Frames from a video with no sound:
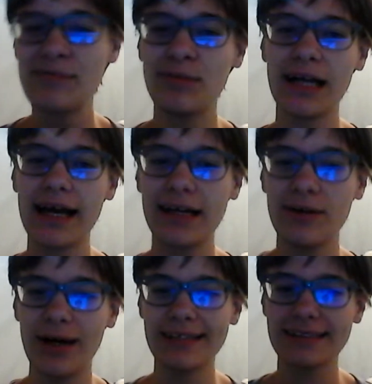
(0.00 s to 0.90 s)
But
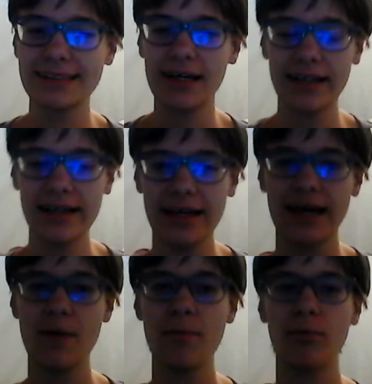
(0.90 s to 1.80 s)
anyways, not the
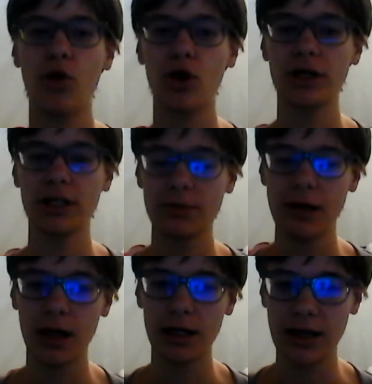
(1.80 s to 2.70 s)
important
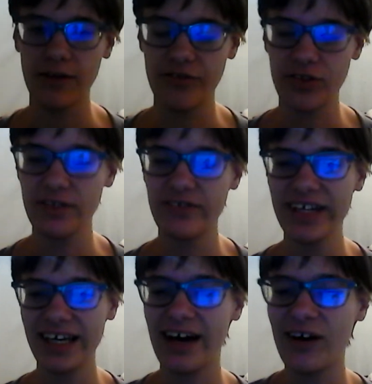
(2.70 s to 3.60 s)
part of the
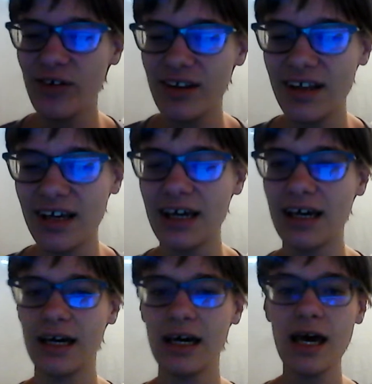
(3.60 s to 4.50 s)
video.
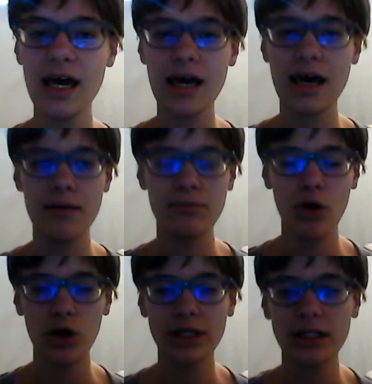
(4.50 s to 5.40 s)
The
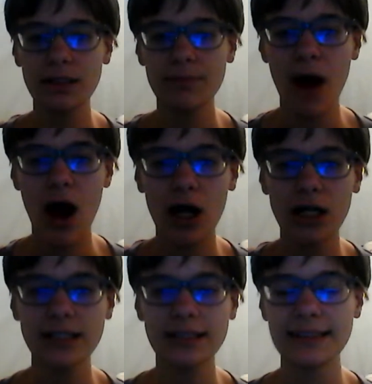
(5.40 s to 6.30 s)
important
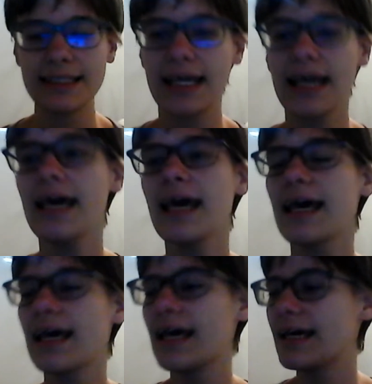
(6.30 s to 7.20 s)
part
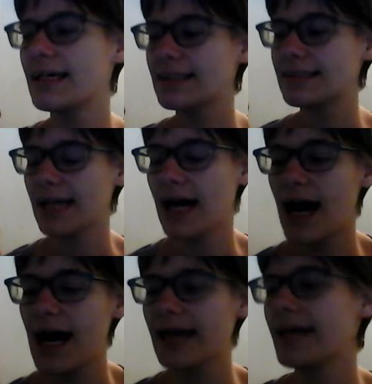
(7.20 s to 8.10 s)
is
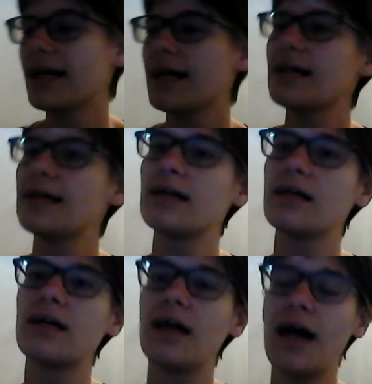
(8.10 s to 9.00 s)

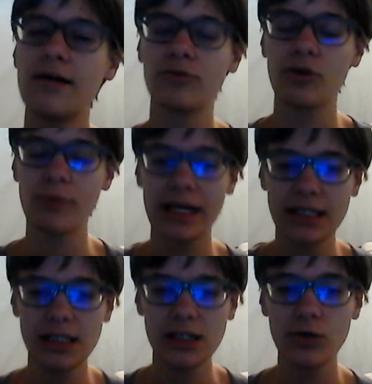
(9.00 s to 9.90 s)
I'm
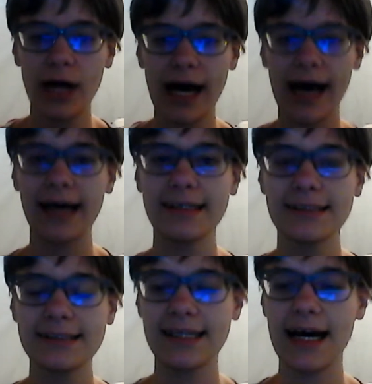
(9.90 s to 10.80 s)
reminding you
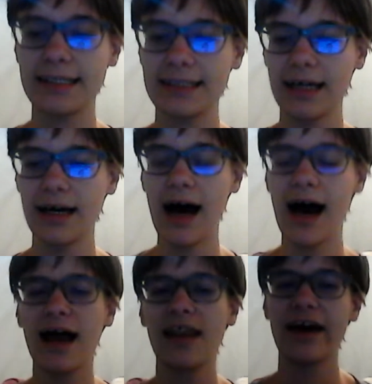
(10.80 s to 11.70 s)
guys that
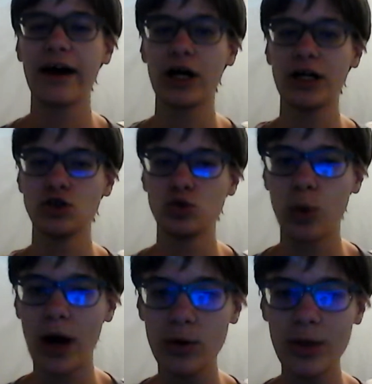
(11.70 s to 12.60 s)
there is
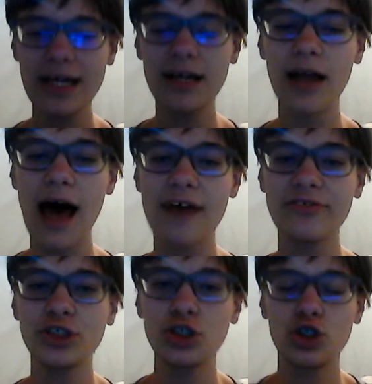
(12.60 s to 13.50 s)
1 week
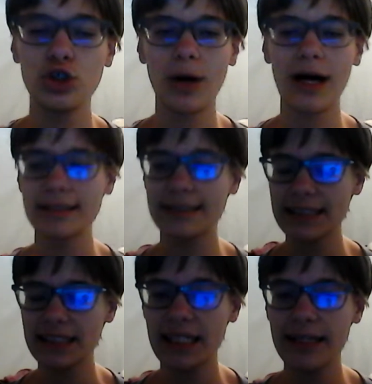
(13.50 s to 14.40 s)
left to
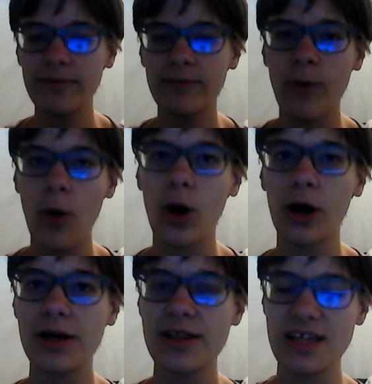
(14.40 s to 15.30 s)
audition
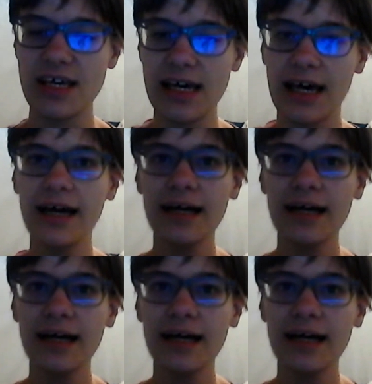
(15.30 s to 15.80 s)
for the